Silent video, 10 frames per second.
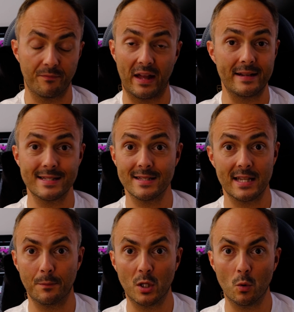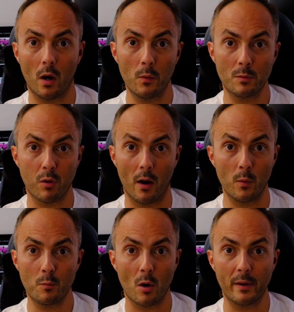that is the CPU I
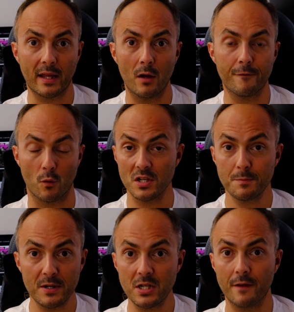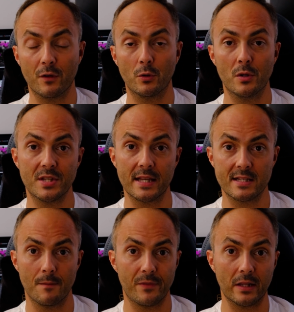would probably go for, especially if you're using
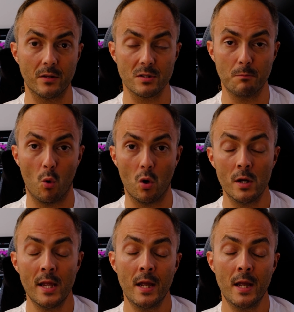something that's more